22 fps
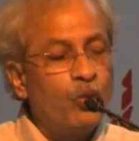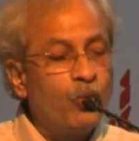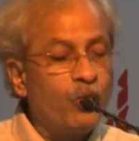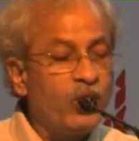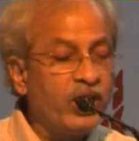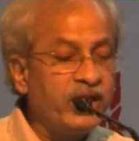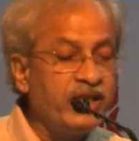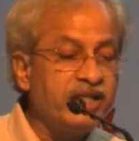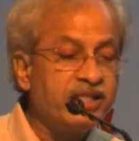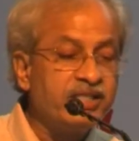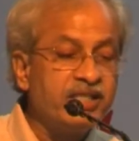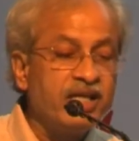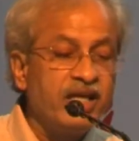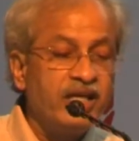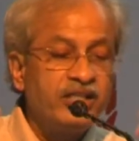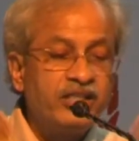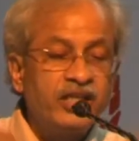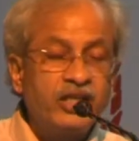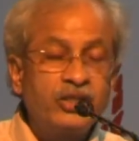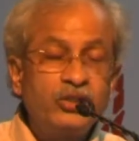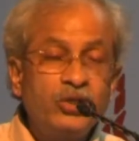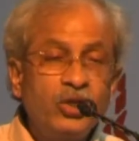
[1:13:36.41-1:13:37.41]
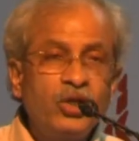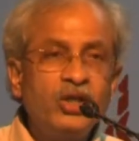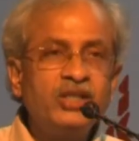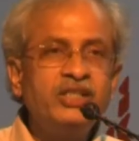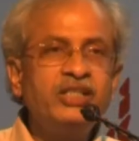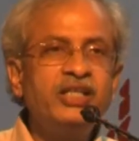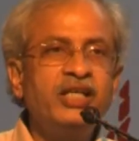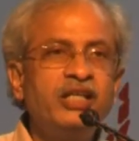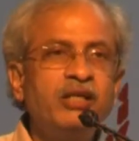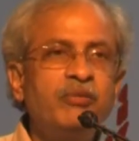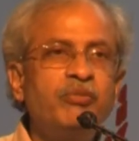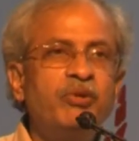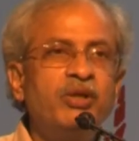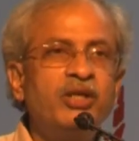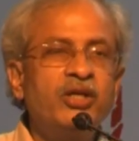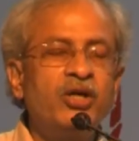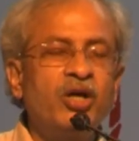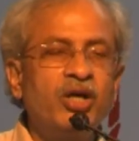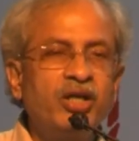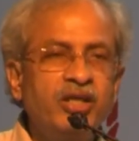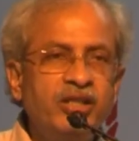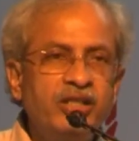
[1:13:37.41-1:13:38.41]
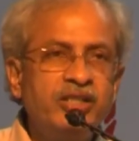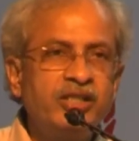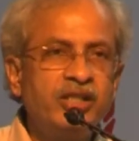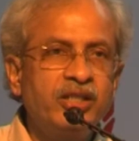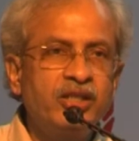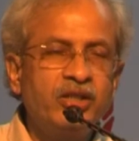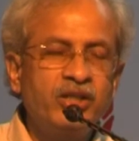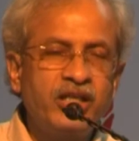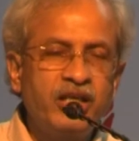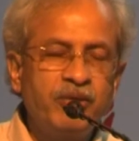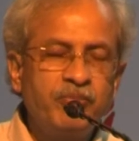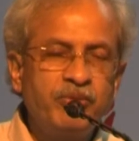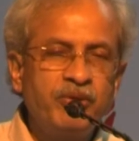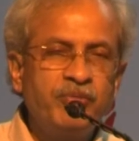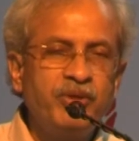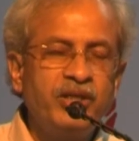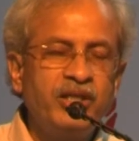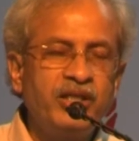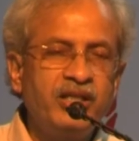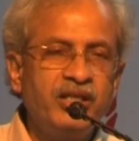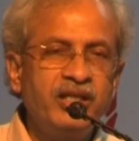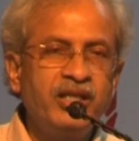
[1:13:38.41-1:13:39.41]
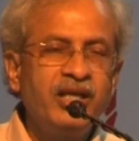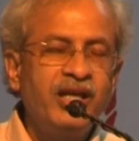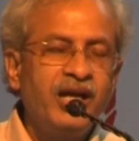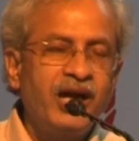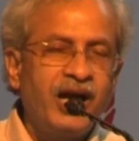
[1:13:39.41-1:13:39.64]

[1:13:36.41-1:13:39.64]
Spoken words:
One is technology-enabled cognition or capability.